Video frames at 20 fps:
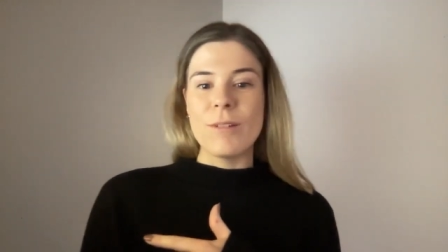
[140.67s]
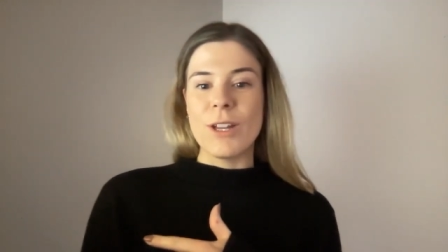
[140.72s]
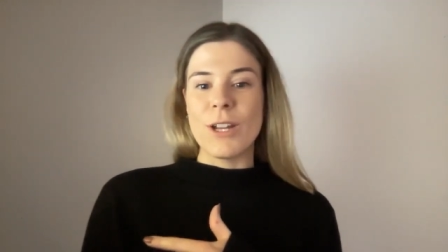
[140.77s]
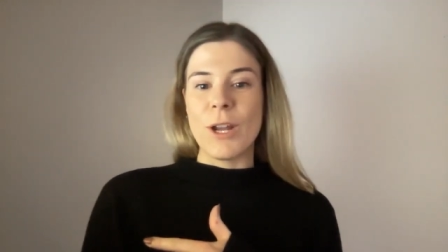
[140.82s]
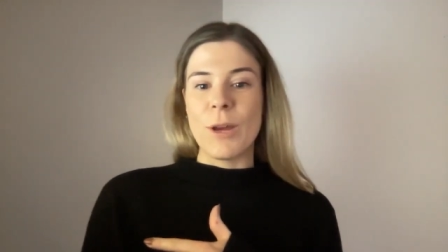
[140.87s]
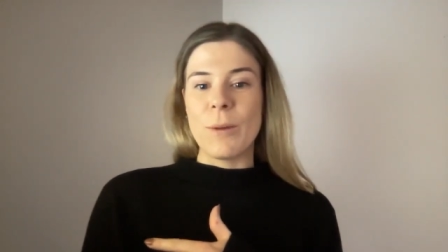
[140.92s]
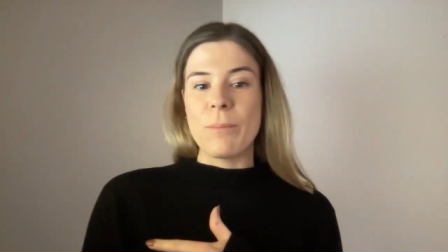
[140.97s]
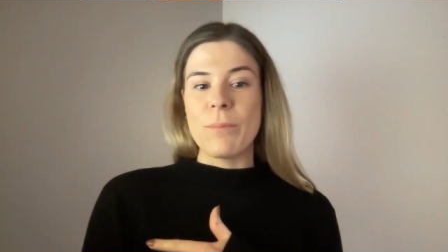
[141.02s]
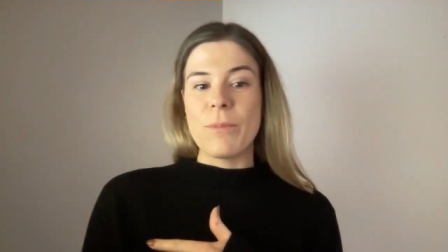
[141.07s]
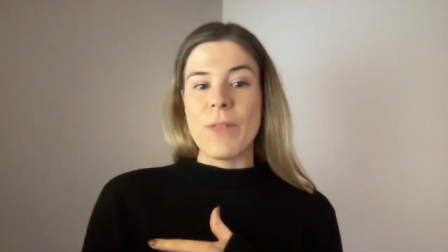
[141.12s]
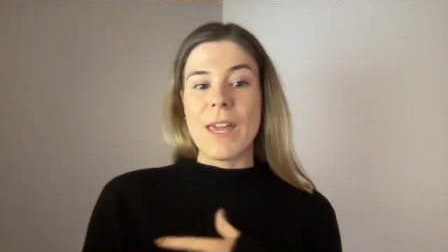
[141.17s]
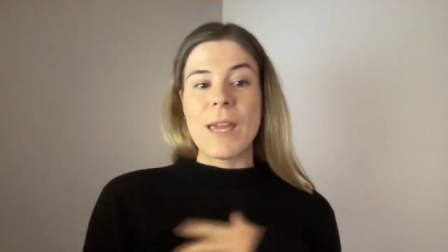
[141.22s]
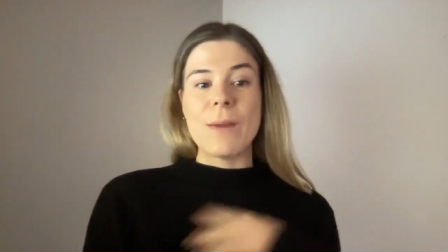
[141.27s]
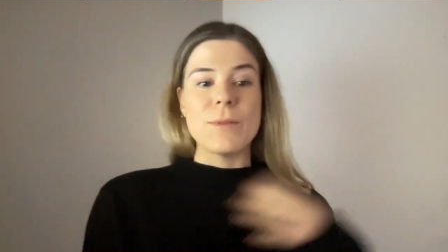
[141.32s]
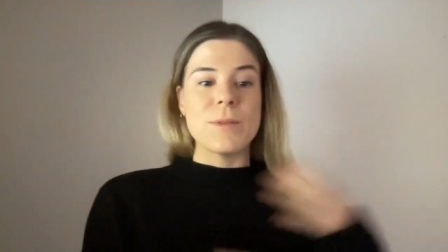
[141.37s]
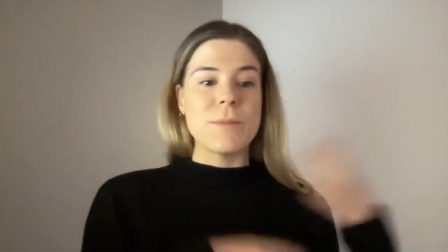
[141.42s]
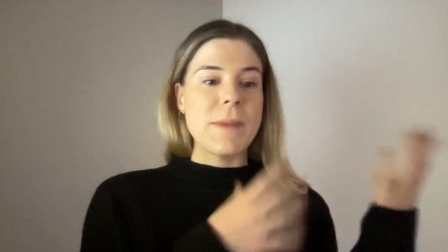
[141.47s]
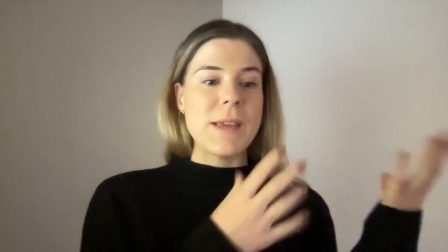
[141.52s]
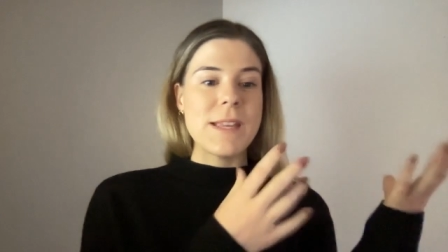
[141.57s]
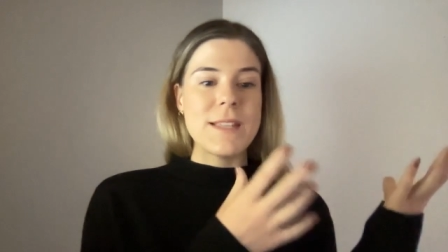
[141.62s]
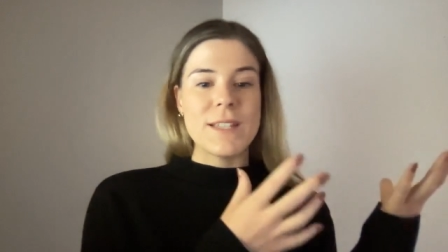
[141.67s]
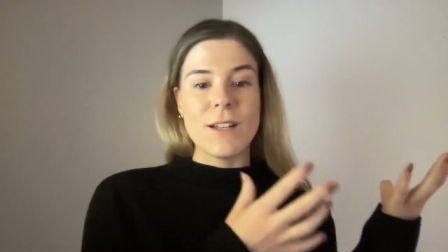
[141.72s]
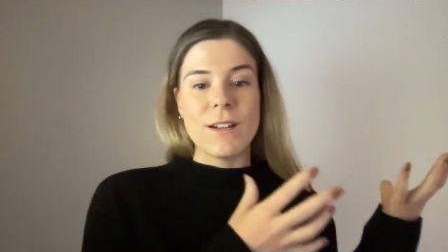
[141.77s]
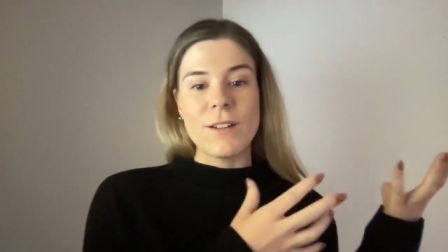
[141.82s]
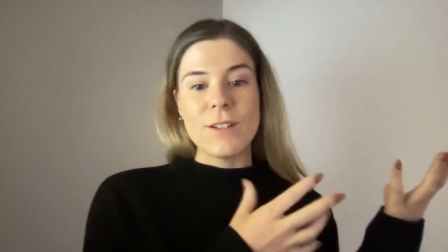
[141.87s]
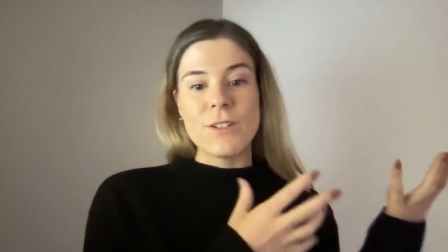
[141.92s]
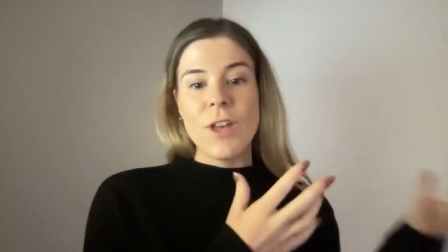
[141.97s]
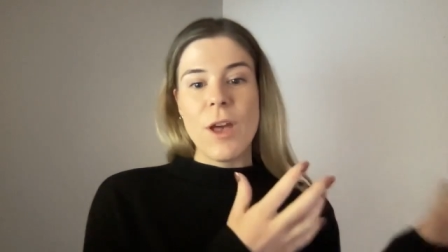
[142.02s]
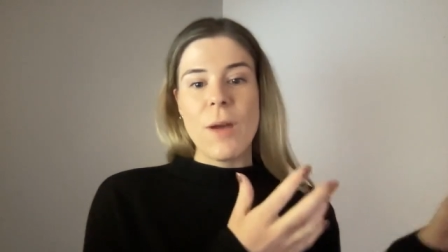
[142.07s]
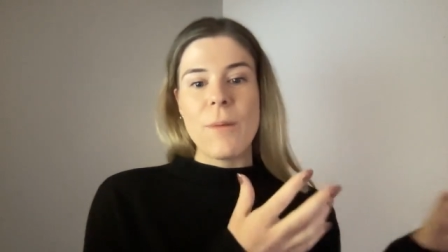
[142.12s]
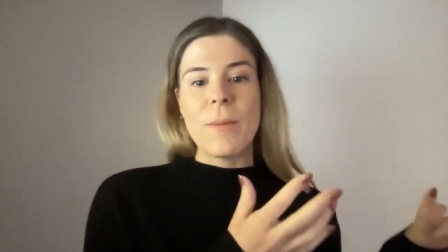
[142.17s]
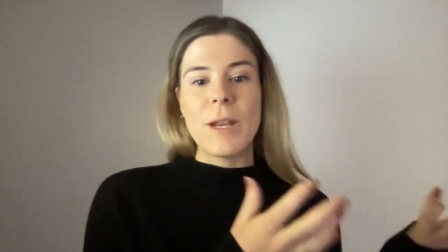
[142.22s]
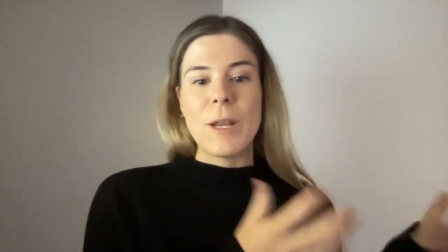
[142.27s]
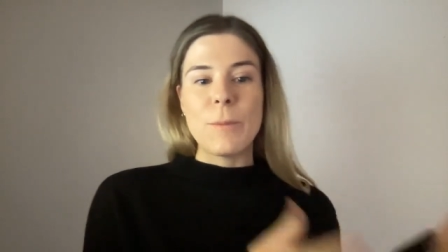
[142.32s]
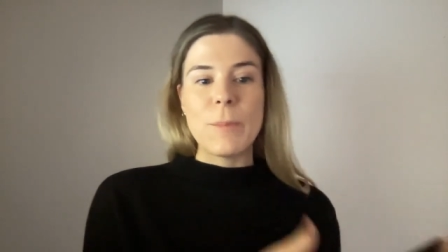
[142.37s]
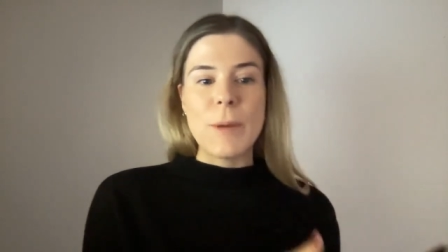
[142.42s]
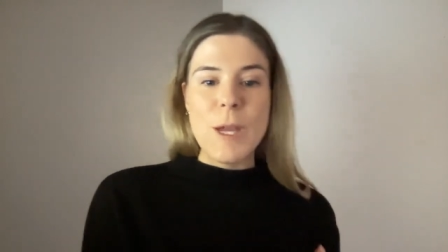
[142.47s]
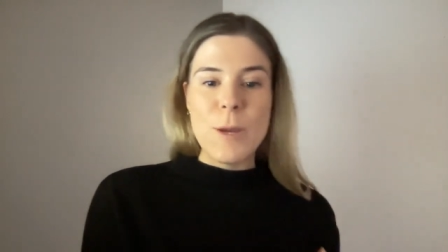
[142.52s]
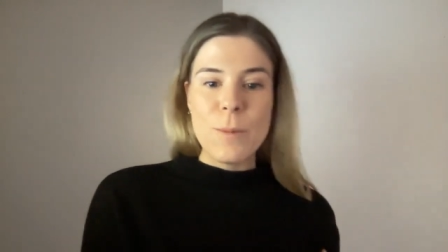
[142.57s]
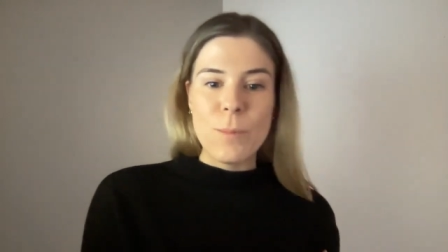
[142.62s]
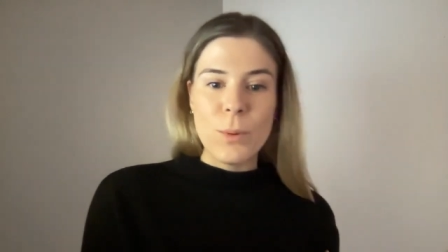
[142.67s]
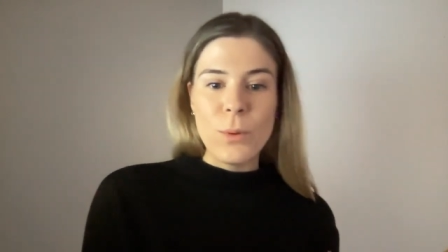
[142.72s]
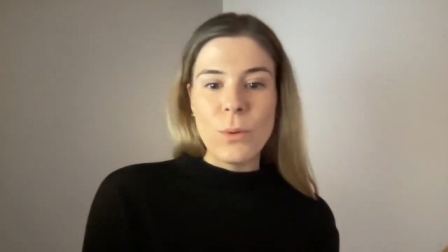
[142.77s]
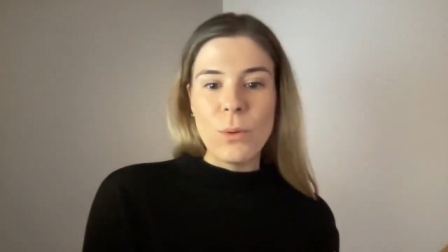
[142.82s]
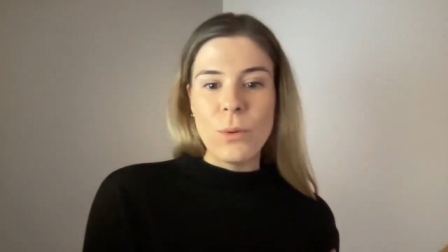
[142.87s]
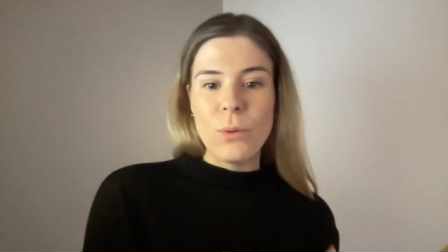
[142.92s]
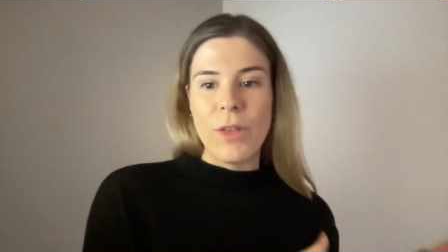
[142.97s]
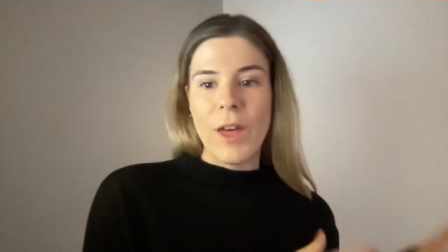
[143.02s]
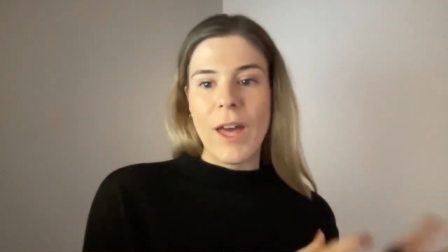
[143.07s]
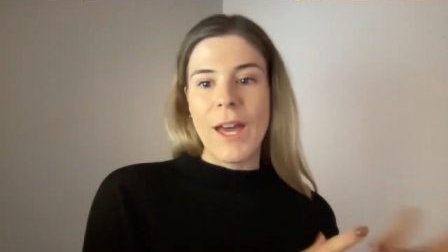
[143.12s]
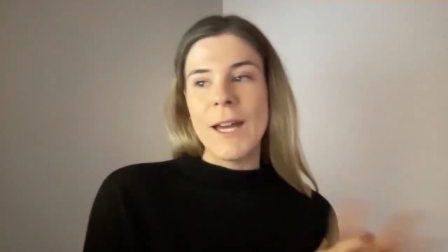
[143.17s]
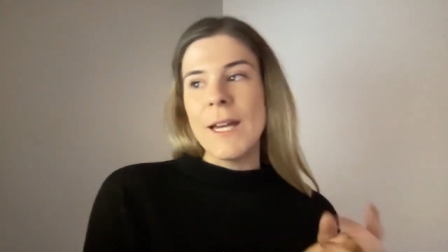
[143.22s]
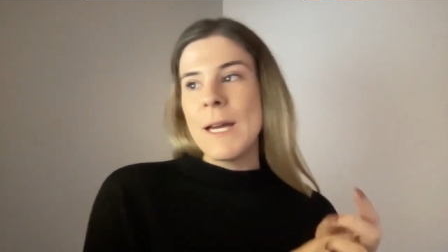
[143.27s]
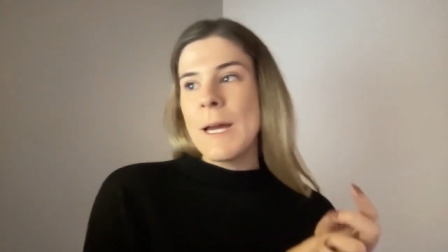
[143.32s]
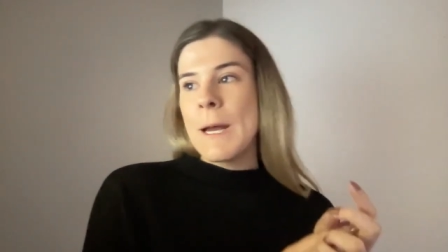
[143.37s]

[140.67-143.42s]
that he was meeting so many people, that